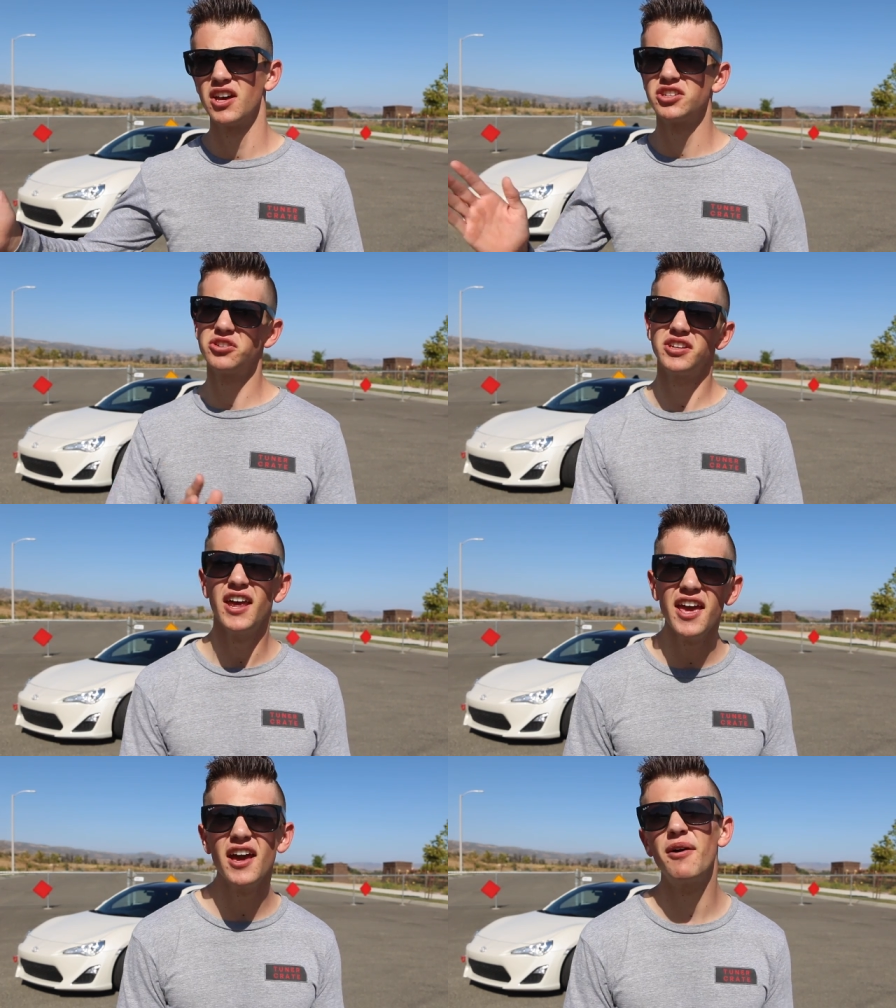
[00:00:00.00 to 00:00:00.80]
So
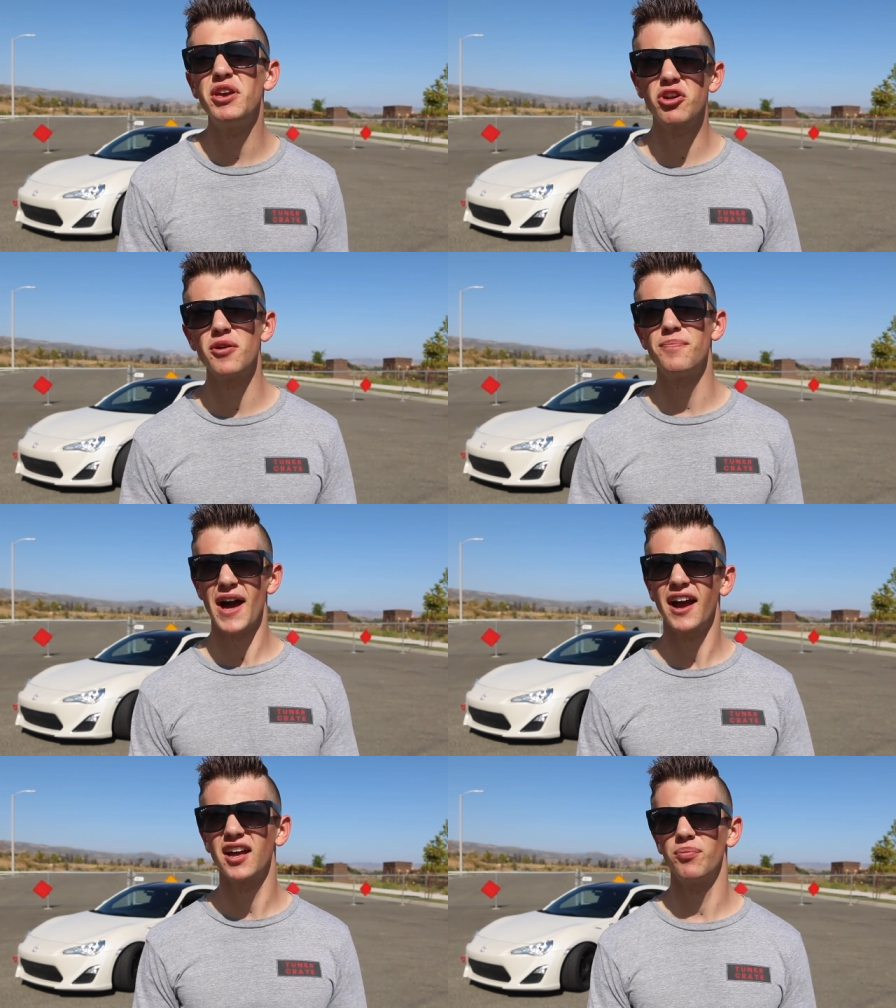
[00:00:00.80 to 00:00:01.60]
today I'm here to
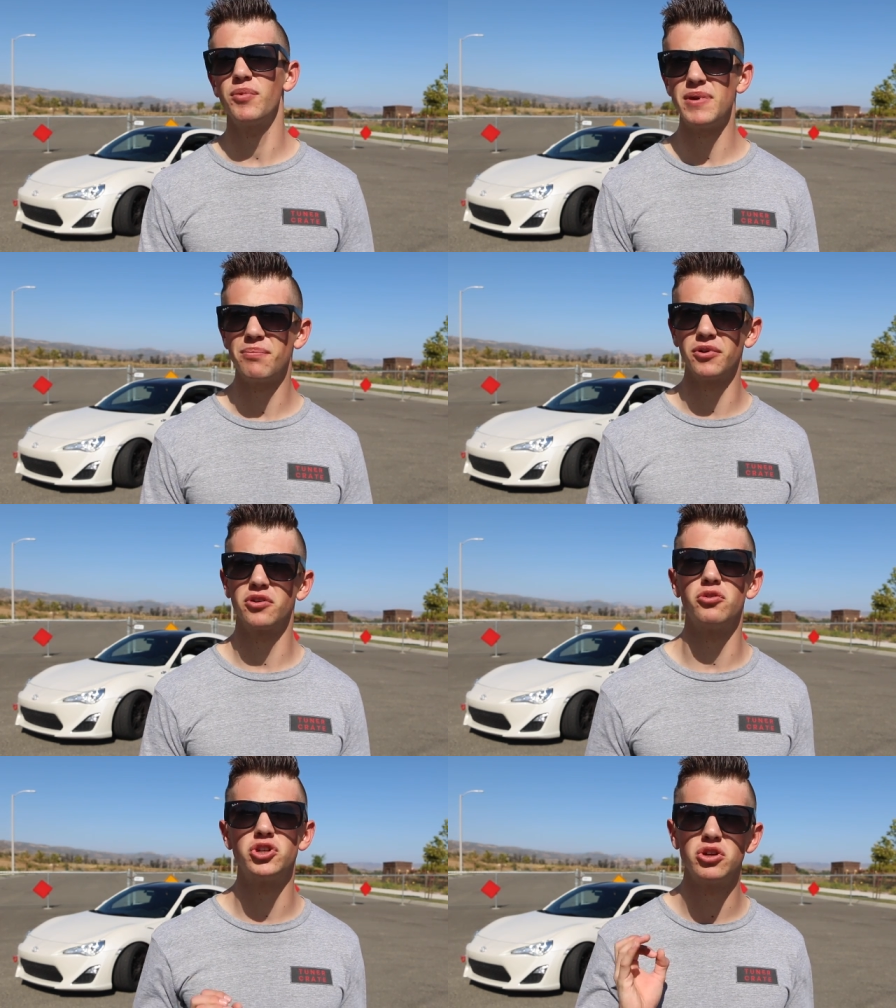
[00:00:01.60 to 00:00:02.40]
back up the people
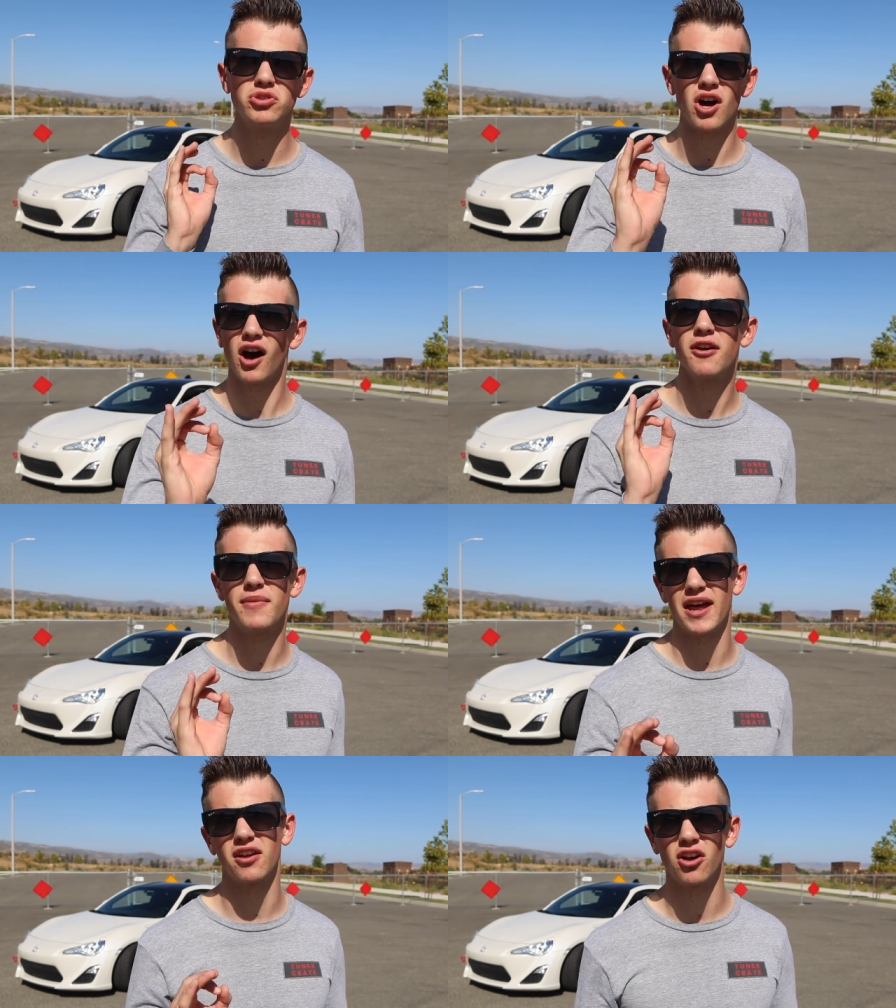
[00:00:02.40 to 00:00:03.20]
who choose
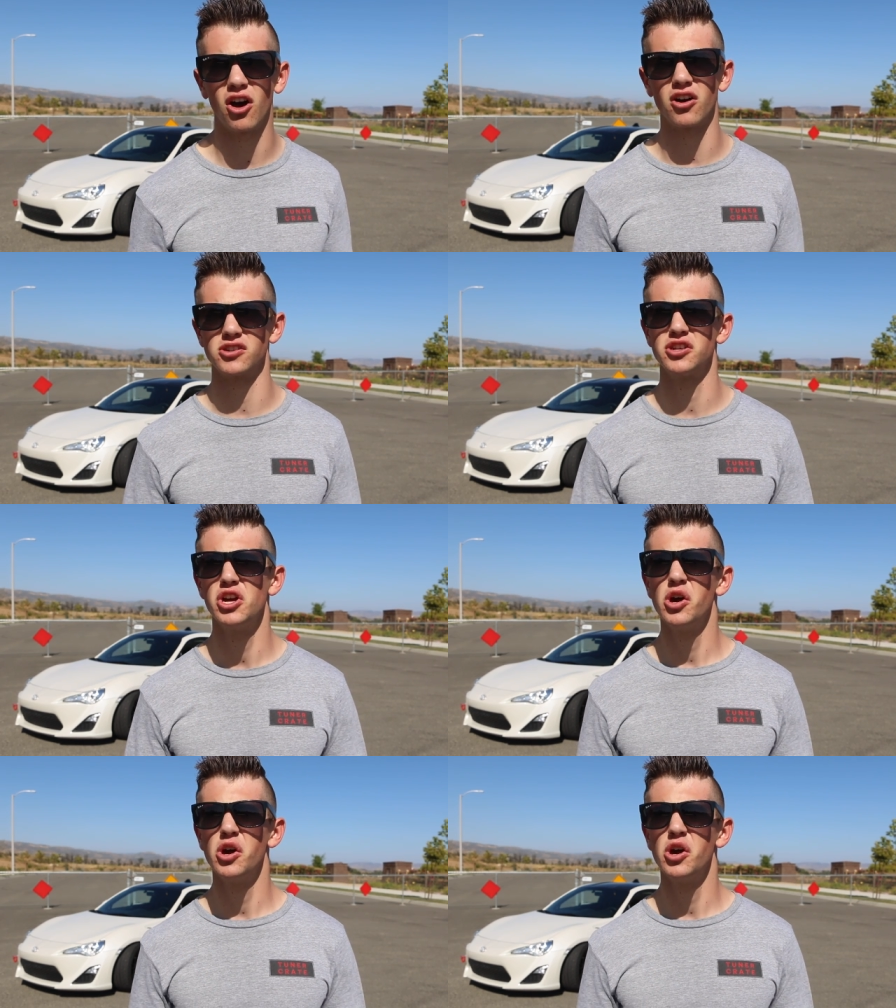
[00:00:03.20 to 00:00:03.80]
automatic cars